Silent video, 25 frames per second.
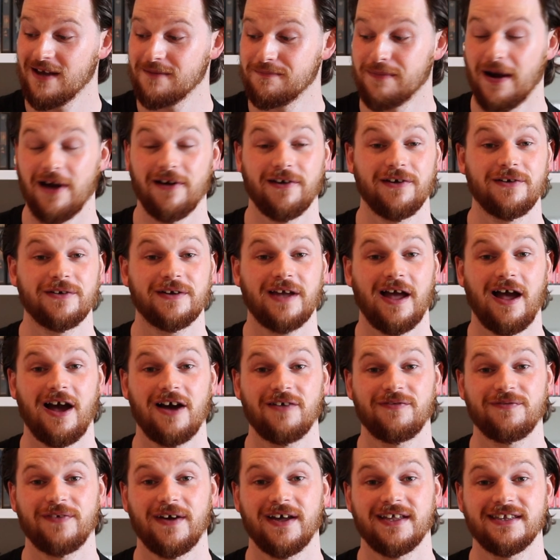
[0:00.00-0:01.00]
Mario
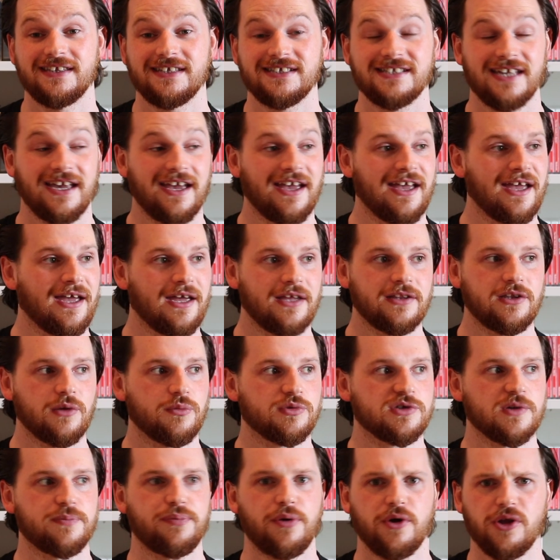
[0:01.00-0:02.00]
Kart fans. There
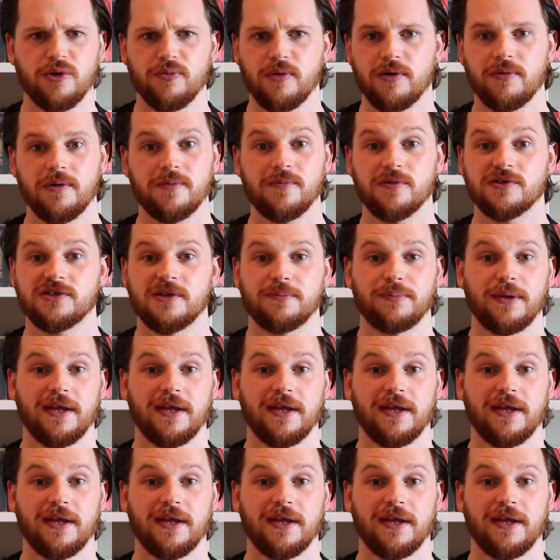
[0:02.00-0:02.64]
was a point where we must have